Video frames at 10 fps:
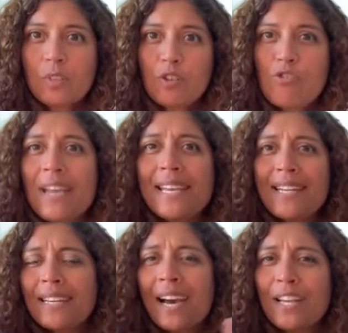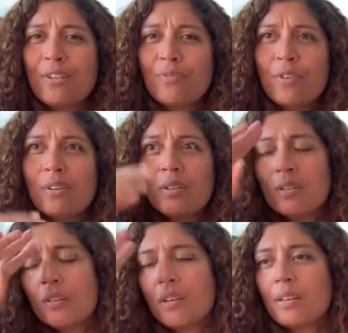creating a kind of
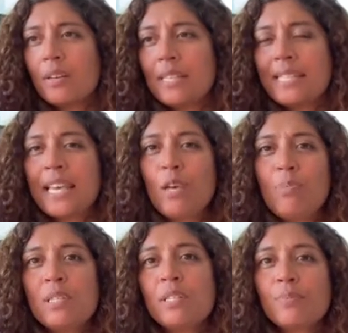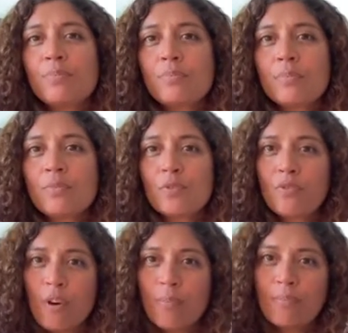escapism
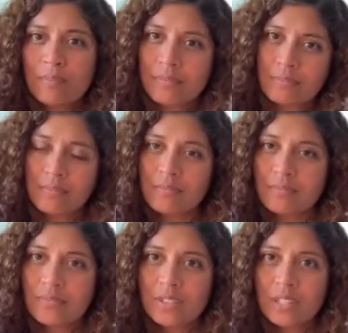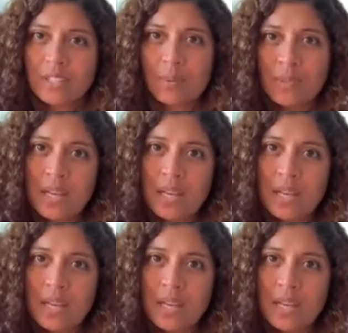from something